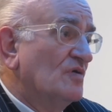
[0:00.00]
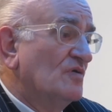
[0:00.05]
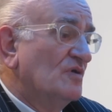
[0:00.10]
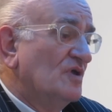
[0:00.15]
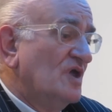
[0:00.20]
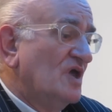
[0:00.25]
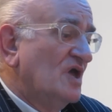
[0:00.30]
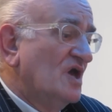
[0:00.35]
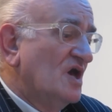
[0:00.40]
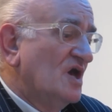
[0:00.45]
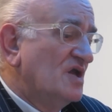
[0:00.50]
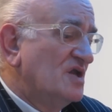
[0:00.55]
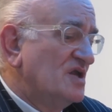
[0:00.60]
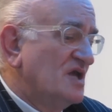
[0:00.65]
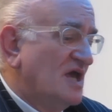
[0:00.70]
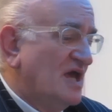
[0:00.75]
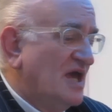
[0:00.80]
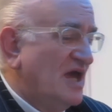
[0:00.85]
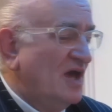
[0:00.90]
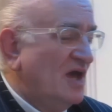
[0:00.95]
Yeah. And
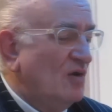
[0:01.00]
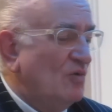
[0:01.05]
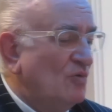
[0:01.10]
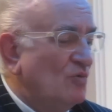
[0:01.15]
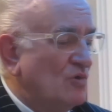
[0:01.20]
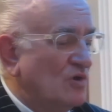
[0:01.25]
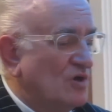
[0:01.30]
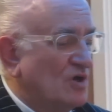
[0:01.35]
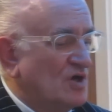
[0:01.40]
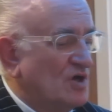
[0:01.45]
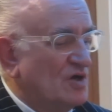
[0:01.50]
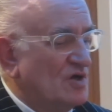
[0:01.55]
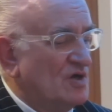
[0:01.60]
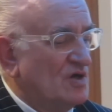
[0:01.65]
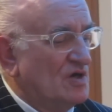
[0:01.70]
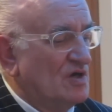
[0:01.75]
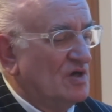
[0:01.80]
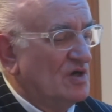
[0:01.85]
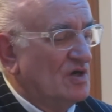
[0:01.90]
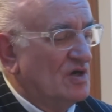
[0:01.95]
how,
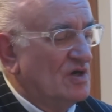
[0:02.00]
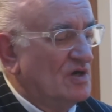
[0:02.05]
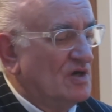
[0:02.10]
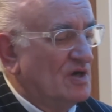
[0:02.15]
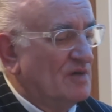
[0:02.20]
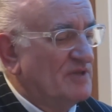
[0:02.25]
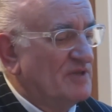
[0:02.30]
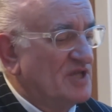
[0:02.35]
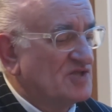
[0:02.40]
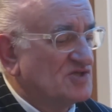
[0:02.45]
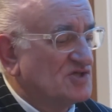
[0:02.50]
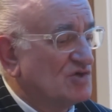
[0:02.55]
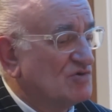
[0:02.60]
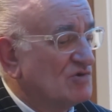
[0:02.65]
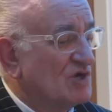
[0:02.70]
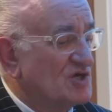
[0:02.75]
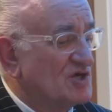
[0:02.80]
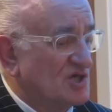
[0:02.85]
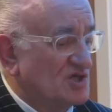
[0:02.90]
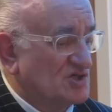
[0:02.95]
that's a
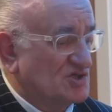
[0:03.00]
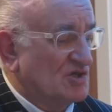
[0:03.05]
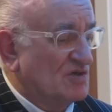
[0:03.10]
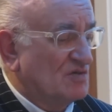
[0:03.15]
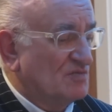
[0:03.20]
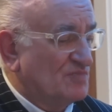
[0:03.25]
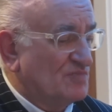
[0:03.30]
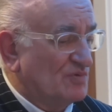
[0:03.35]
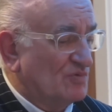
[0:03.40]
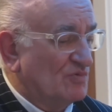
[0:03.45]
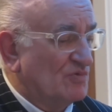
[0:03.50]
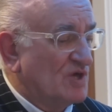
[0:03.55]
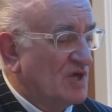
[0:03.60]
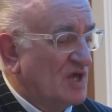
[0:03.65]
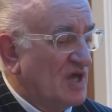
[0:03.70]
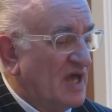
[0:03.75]
great example.